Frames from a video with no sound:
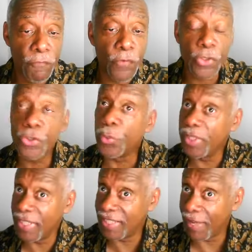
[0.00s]
verse
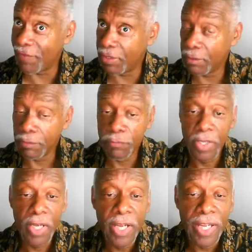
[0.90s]
27,
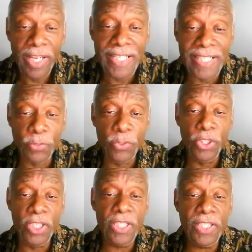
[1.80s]
it says, when
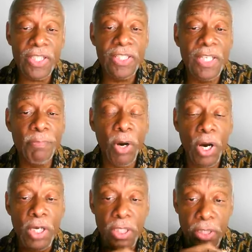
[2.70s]
Jesus
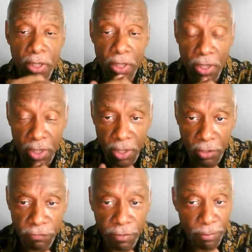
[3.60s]
departed
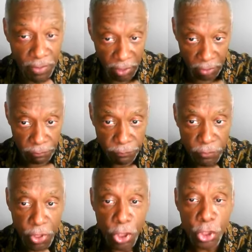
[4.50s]
from there,
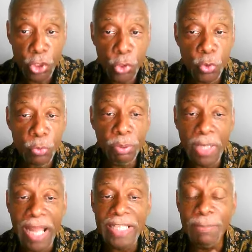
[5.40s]
two
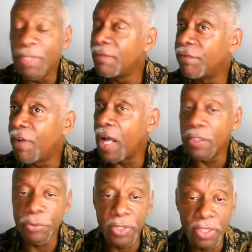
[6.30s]
blind men
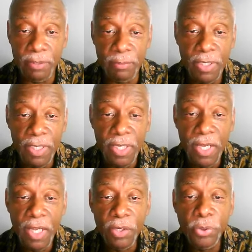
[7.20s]
followed him,
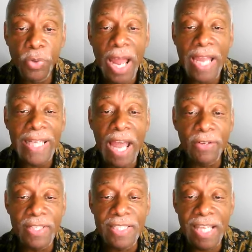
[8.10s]
crying out
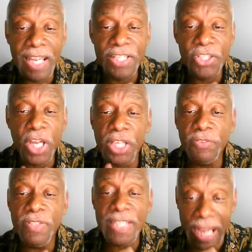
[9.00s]
and saying, Son
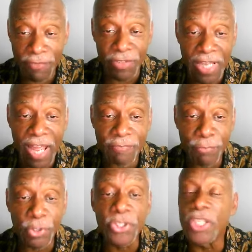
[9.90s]
of David, have
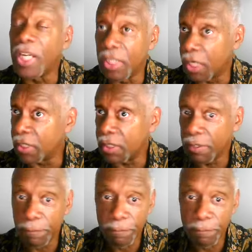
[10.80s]
mercy on us.